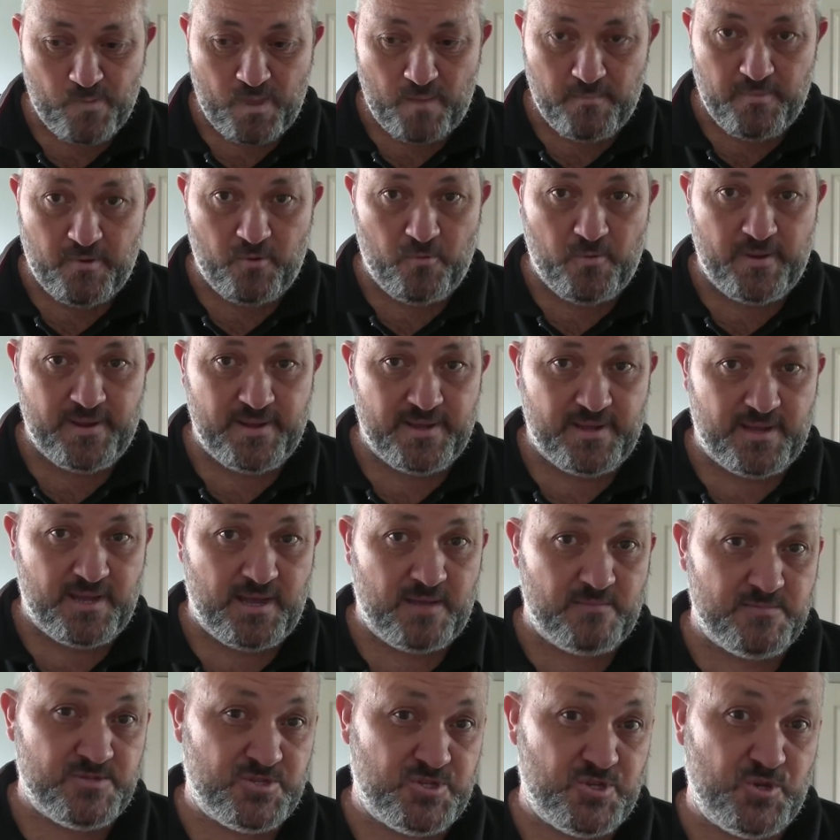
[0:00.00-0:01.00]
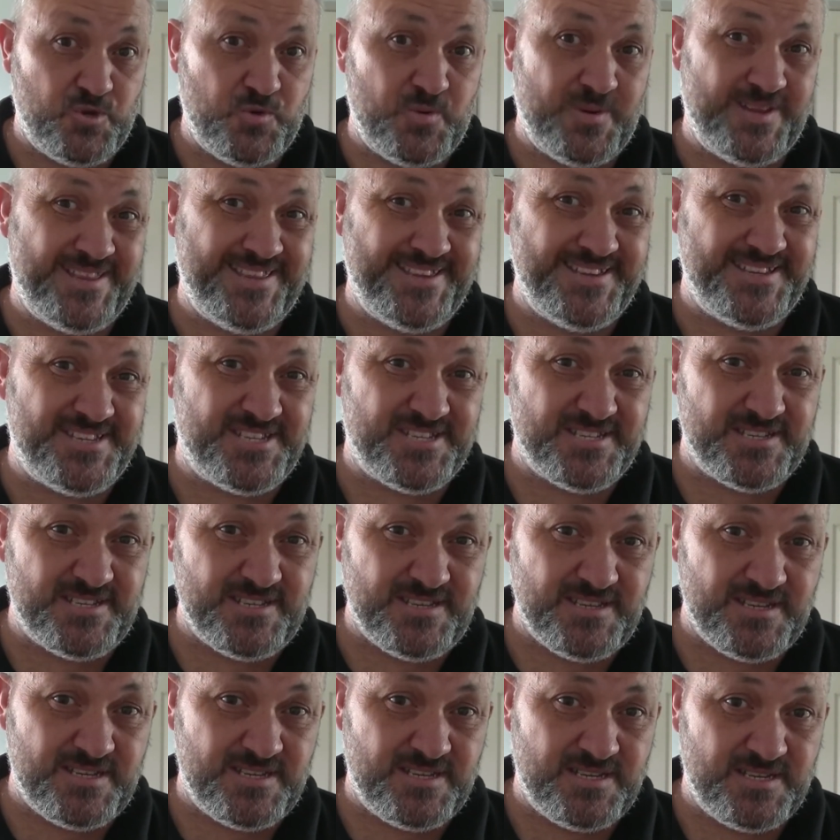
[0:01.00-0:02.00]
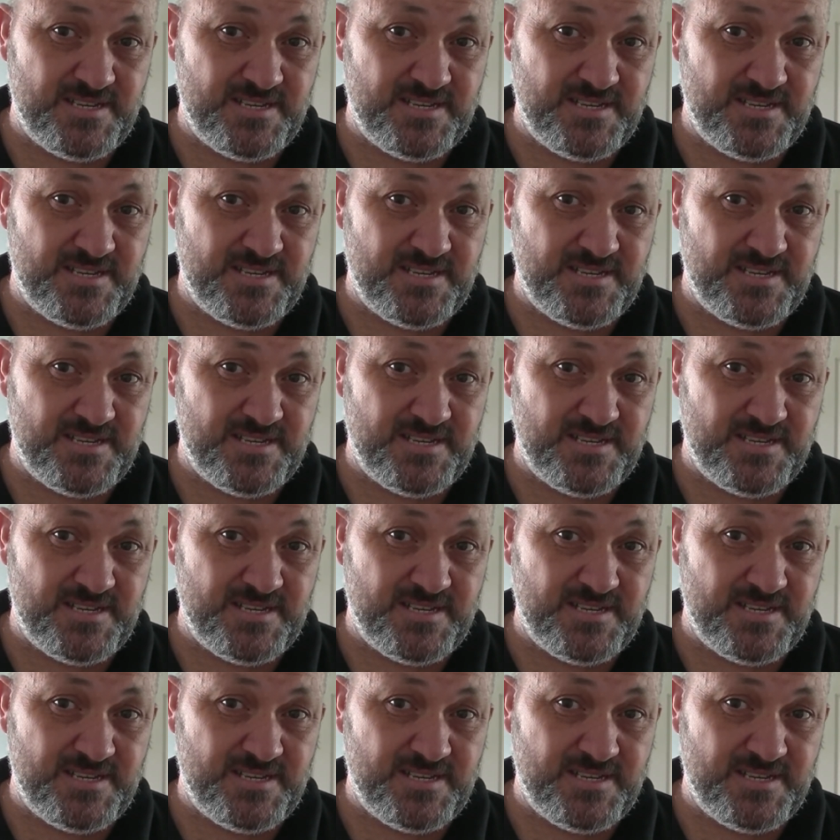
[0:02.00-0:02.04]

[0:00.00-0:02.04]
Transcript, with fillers: But when it comes to religion,